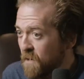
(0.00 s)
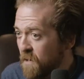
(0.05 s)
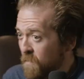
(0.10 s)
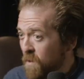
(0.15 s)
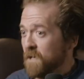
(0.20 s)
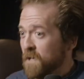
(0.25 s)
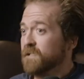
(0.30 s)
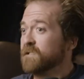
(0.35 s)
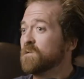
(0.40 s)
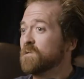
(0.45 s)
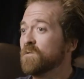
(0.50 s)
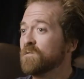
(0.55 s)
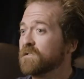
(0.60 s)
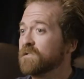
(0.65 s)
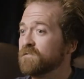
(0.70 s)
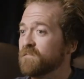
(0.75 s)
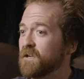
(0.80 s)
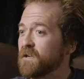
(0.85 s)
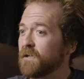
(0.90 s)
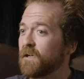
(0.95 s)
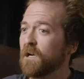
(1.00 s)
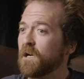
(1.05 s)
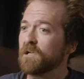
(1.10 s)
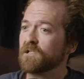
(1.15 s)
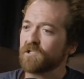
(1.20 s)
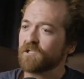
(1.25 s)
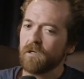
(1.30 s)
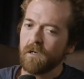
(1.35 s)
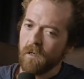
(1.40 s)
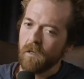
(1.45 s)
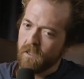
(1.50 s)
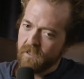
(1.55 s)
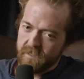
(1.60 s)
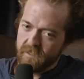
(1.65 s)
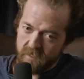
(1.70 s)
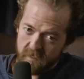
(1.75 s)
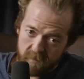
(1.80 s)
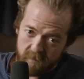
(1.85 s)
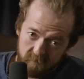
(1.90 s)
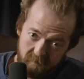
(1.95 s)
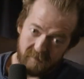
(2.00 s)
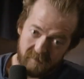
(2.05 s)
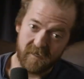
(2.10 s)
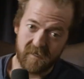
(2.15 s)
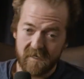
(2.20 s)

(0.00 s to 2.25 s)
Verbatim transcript: I might talk to my coach, oh, you know,